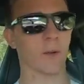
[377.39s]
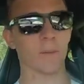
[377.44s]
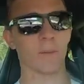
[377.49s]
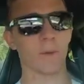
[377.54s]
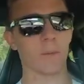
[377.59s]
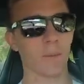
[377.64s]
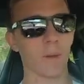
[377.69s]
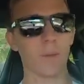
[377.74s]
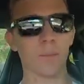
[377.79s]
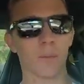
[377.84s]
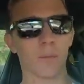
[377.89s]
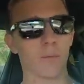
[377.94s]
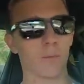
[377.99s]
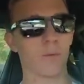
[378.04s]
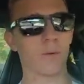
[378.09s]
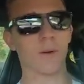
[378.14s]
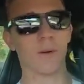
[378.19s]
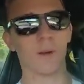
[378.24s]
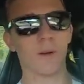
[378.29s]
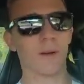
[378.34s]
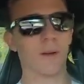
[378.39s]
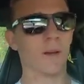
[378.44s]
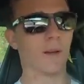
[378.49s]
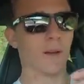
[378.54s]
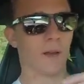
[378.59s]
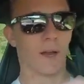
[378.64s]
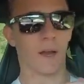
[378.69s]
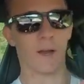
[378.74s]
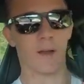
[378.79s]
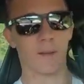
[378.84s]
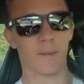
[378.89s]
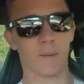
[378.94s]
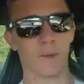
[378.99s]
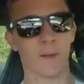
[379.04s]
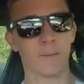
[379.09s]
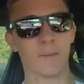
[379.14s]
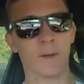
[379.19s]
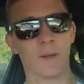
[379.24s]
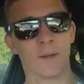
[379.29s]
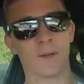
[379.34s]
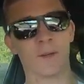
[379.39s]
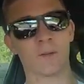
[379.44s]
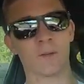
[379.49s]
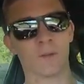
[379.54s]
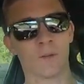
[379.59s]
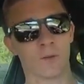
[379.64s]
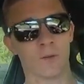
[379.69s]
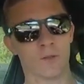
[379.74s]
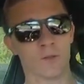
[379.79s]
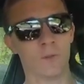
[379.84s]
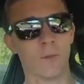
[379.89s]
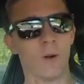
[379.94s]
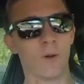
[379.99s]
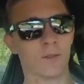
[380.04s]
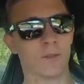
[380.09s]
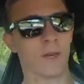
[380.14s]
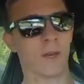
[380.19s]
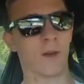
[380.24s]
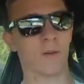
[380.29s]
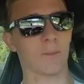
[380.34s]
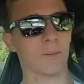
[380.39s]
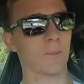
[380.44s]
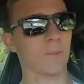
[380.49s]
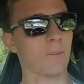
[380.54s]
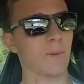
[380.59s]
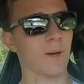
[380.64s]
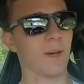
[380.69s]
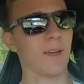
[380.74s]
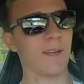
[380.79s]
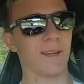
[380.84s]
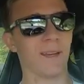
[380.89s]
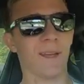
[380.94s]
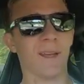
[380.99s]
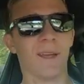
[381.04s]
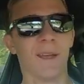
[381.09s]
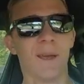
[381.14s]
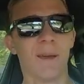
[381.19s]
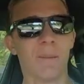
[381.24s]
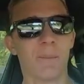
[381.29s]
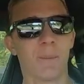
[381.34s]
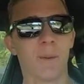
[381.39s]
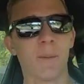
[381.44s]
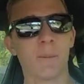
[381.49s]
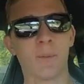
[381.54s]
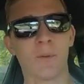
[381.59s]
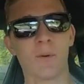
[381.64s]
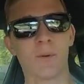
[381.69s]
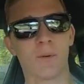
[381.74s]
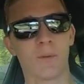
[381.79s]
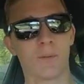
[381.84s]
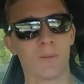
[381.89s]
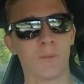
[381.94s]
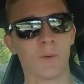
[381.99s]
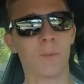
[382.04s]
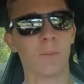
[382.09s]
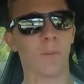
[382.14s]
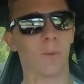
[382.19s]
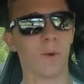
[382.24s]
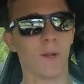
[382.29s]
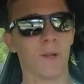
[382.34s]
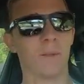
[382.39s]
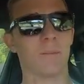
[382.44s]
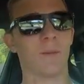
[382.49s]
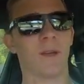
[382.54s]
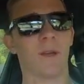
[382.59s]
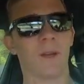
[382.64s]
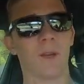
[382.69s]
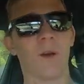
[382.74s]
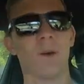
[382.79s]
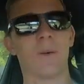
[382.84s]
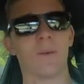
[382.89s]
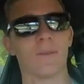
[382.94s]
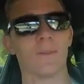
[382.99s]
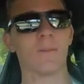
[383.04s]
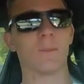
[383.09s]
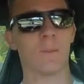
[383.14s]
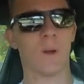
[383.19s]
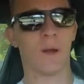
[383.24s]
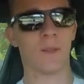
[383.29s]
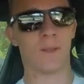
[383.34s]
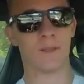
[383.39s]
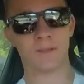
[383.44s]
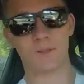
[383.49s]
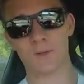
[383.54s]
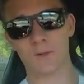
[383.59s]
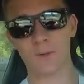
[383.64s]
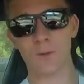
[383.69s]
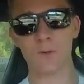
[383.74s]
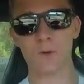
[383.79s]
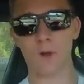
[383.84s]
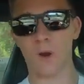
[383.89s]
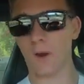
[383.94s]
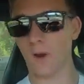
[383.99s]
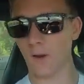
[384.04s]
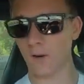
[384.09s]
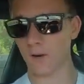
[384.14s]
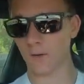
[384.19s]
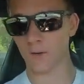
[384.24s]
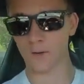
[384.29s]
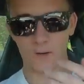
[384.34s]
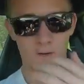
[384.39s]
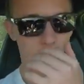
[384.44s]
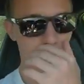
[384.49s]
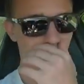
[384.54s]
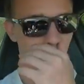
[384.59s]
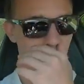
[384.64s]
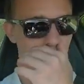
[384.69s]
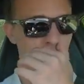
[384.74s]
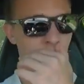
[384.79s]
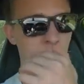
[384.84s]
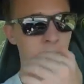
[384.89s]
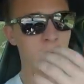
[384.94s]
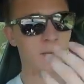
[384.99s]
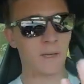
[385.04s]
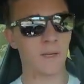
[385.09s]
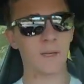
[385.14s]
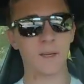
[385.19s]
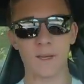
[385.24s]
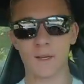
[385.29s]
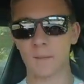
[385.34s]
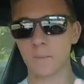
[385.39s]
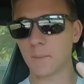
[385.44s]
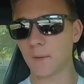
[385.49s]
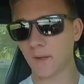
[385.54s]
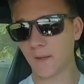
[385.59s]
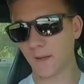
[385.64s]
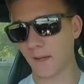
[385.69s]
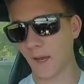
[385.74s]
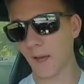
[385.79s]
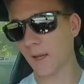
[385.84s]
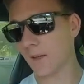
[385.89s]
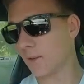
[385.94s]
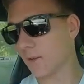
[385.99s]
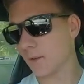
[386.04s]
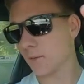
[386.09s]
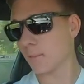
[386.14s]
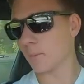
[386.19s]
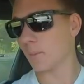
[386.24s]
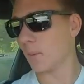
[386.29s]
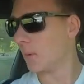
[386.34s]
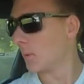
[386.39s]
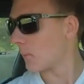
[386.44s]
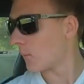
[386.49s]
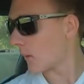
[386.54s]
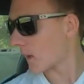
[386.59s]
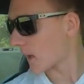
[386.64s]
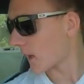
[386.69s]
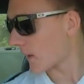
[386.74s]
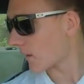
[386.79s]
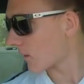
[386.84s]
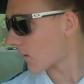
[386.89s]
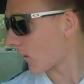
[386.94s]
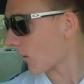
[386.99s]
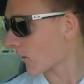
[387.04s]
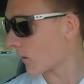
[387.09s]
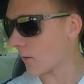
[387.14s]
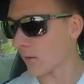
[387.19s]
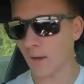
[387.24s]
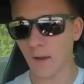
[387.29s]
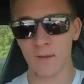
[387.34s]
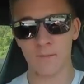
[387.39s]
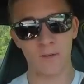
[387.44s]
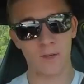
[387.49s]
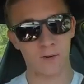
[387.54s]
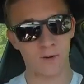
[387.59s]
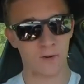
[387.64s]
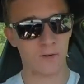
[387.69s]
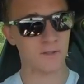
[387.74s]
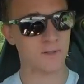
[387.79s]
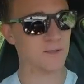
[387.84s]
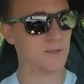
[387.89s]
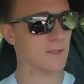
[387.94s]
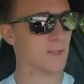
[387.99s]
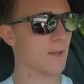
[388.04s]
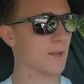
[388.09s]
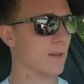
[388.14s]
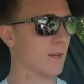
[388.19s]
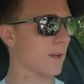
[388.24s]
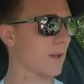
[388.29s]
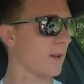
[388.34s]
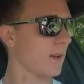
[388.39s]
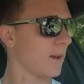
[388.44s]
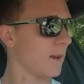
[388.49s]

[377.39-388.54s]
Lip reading: I mean, I am in a little small town, but people will point at me and go, wow, that's a cool car, or come up to me and be like, hey dude, what kind of car do you have? That car's sick.